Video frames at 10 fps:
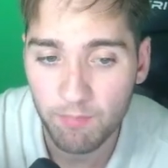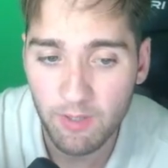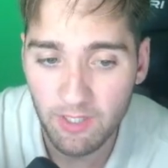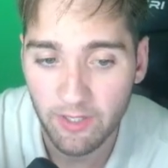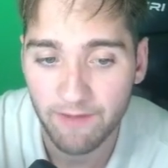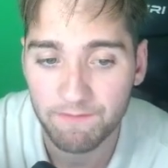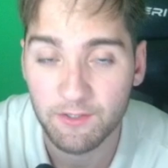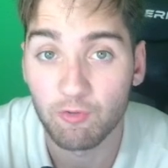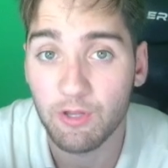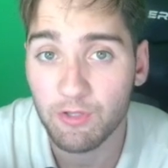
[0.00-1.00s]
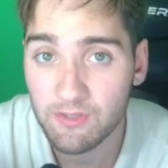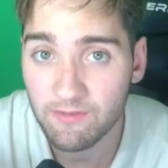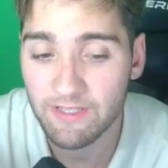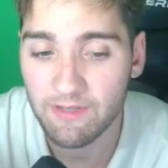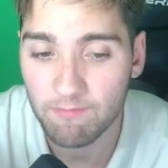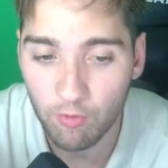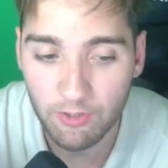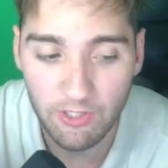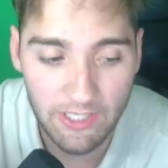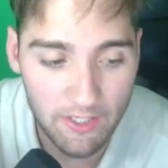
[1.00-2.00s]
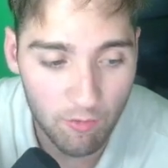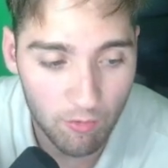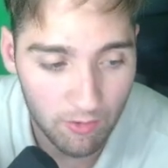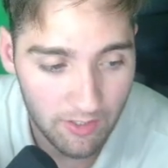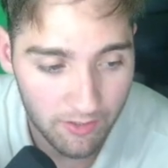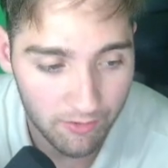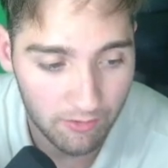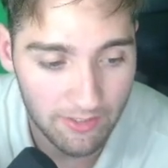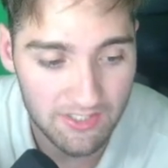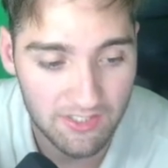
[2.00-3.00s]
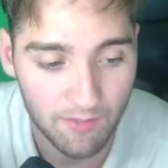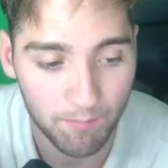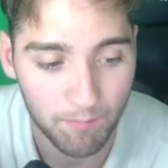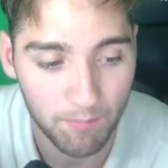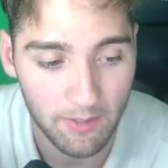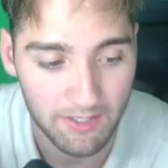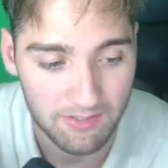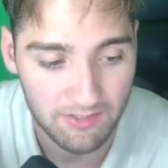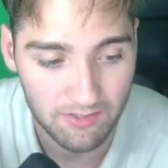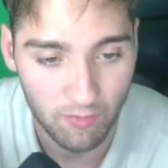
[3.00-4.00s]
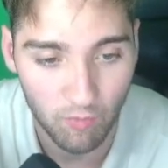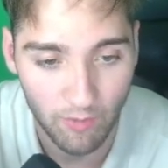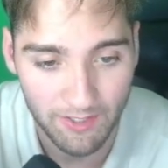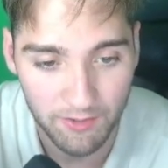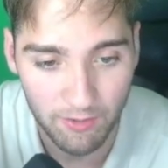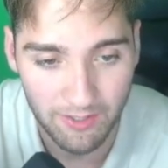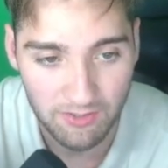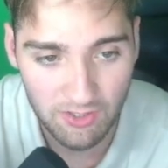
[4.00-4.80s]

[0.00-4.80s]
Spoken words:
but if they're relatively more equal here, that's the best way to do it.